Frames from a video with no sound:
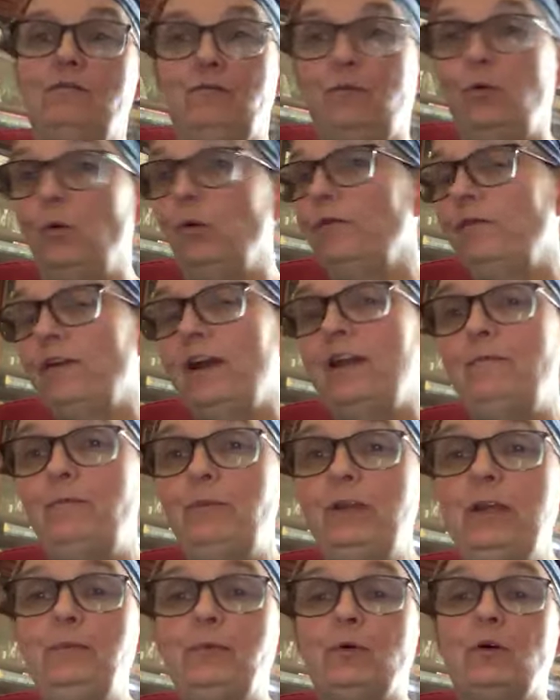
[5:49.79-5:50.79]
four or five
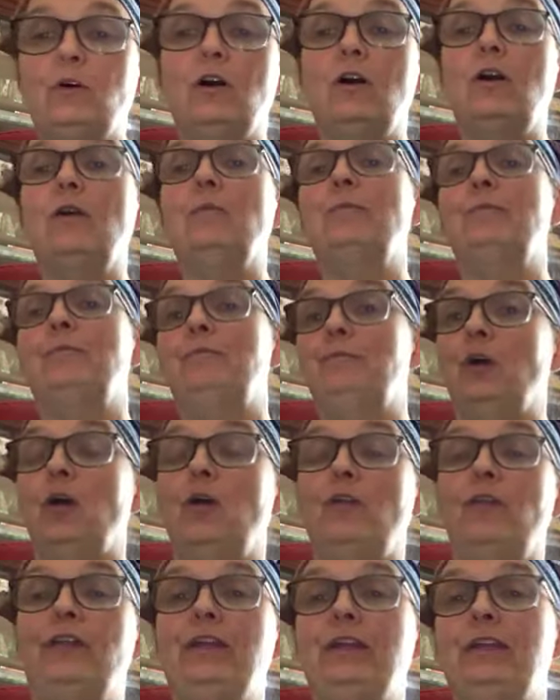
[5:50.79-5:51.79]
people
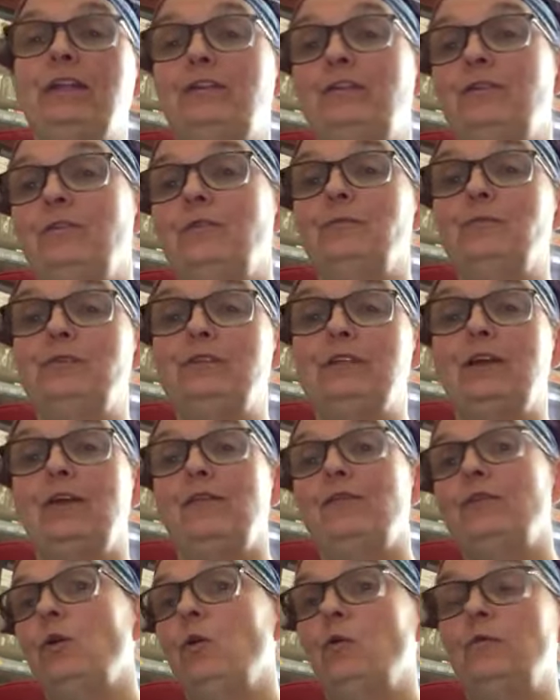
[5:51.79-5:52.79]
all thinking to
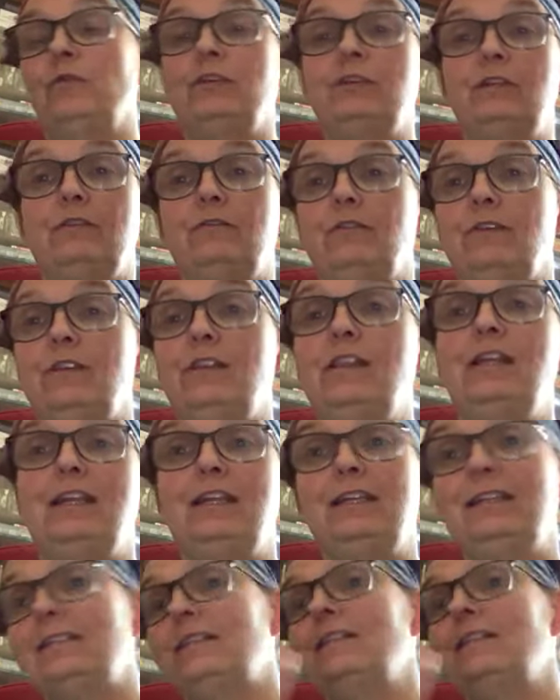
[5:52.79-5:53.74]
themselves over different things,